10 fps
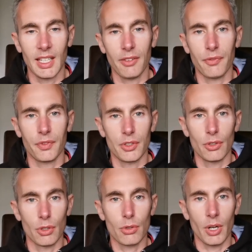if
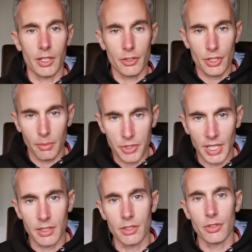you're quite a good
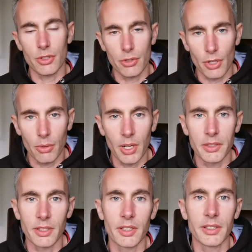subject and you do go
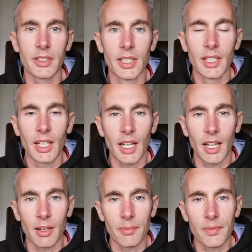under
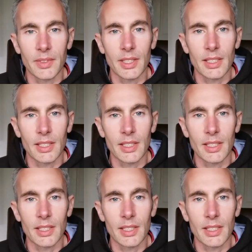and